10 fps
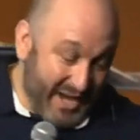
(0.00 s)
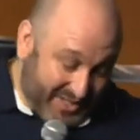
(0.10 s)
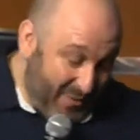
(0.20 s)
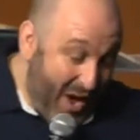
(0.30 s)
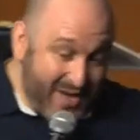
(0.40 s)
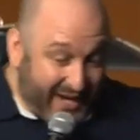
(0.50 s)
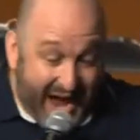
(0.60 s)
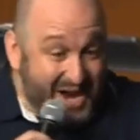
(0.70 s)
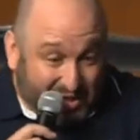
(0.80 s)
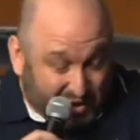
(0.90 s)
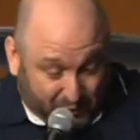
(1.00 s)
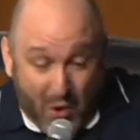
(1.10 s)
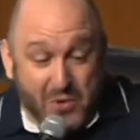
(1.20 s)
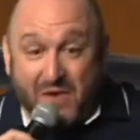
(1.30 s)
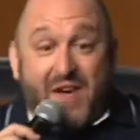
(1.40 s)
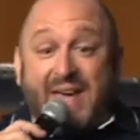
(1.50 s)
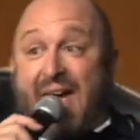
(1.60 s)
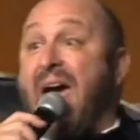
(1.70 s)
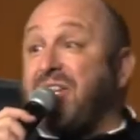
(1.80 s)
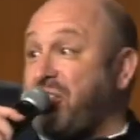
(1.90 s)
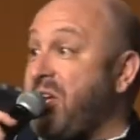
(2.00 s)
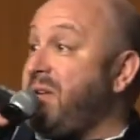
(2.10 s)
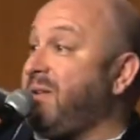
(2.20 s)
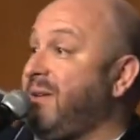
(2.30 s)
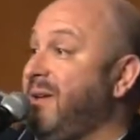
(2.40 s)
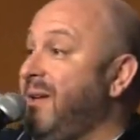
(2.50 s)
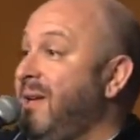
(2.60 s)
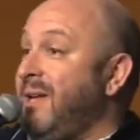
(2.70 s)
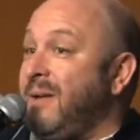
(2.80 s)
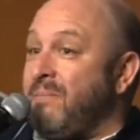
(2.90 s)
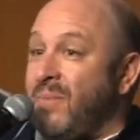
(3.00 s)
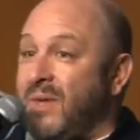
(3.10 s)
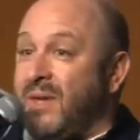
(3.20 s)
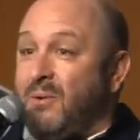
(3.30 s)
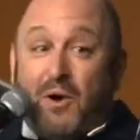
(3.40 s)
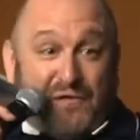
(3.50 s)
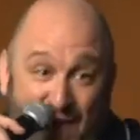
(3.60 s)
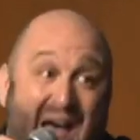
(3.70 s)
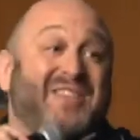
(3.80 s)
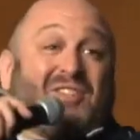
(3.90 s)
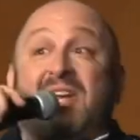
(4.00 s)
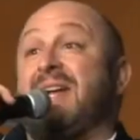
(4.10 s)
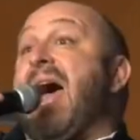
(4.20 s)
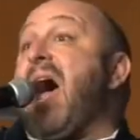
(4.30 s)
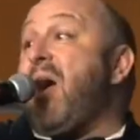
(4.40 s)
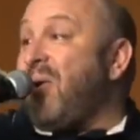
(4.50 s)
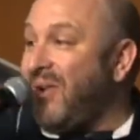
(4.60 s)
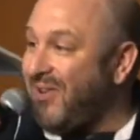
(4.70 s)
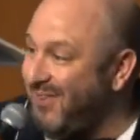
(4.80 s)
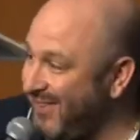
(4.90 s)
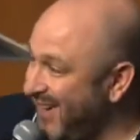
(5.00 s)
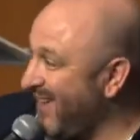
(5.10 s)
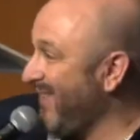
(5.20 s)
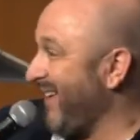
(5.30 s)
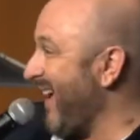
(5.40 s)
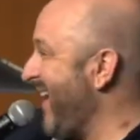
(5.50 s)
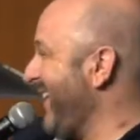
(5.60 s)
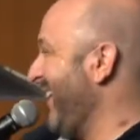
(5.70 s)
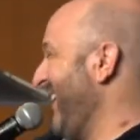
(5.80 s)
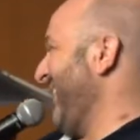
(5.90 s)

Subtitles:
I said, well, you guys just ruined the vacation. We're fasting now. You know, we can't.